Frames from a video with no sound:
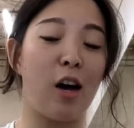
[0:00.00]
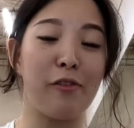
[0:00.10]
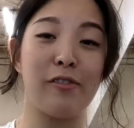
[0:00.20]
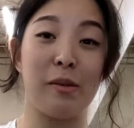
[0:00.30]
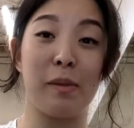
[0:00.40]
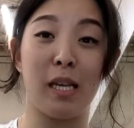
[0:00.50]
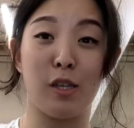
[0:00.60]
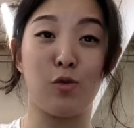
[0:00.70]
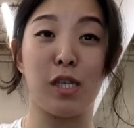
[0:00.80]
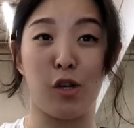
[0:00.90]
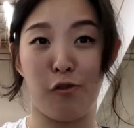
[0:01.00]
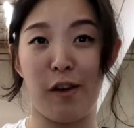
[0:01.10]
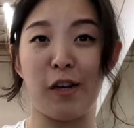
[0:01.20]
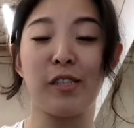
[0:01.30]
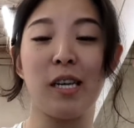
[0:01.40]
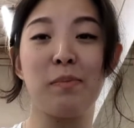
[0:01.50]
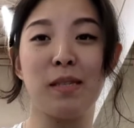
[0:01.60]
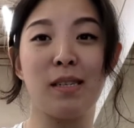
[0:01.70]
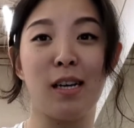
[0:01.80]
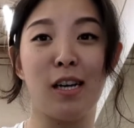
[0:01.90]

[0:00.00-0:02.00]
off of something using your fingertips